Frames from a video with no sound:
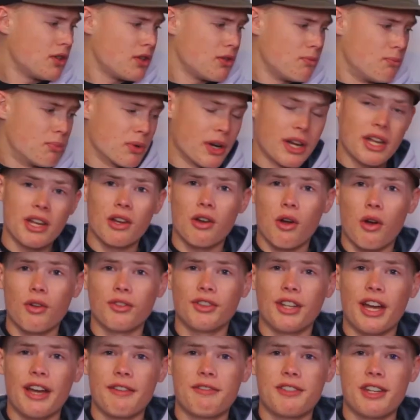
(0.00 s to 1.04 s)
Bring your own
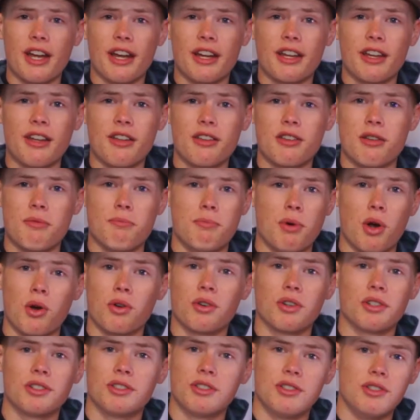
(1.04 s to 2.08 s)
life jacket. Your
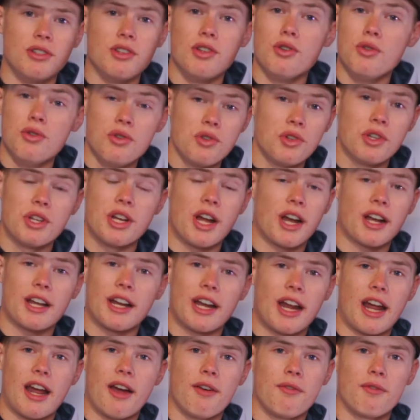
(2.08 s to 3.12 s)
boater's usually not gonna
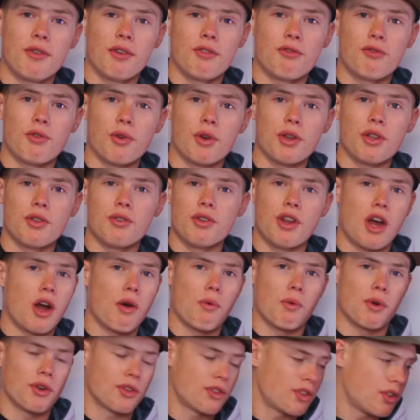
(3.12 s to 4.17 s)
have one for you. Not
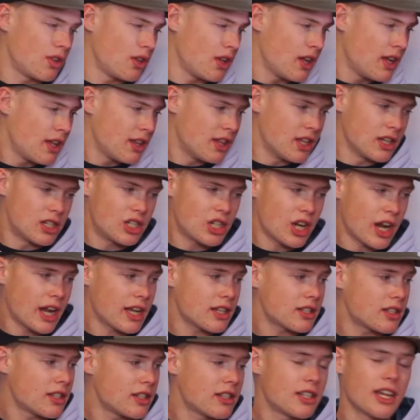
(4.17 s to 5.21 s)
worth the
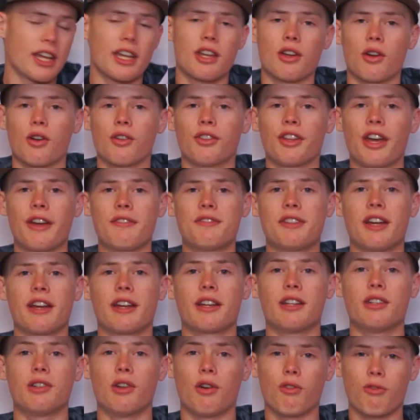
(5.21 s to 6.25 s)
chance. Take your own life
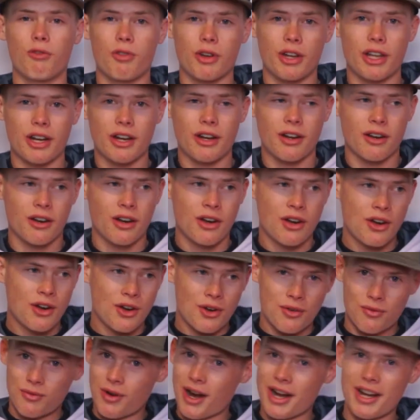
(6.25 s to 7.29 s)
jacket. Don't forget it.
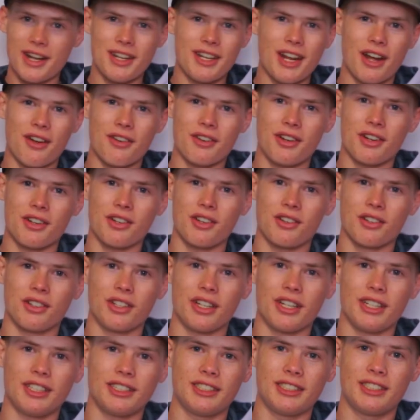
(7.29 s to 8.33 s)
Write it down on your
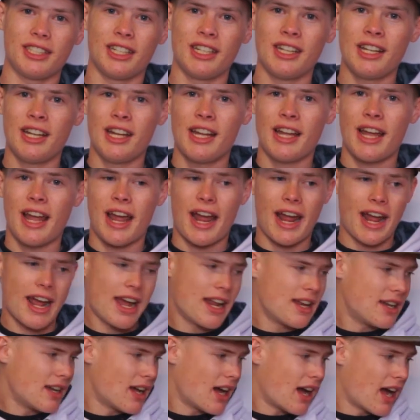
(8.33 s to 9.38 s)
list.
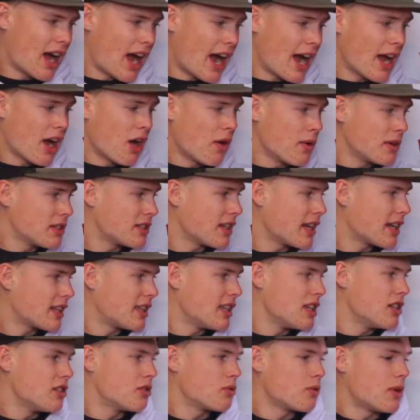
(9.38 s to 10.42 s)
And I always like
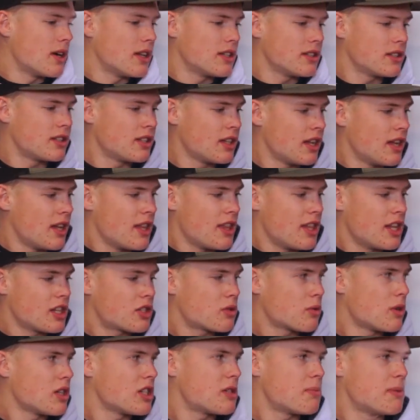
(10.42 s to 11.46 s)
these ones. This
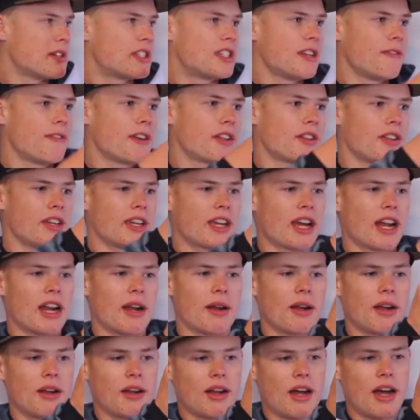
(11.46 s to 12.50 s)
one specifically
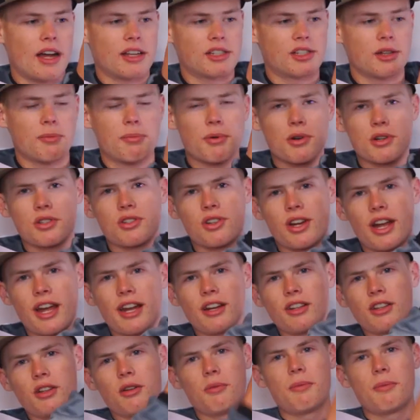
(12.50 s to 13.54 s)
kind of supports your head
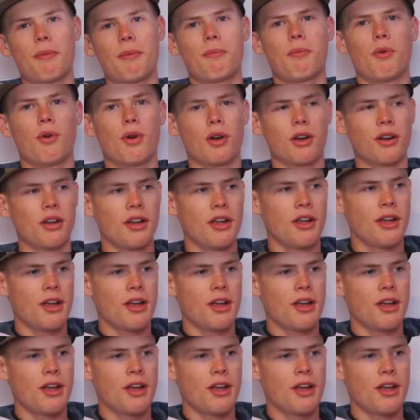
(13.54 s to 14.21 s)
a little more.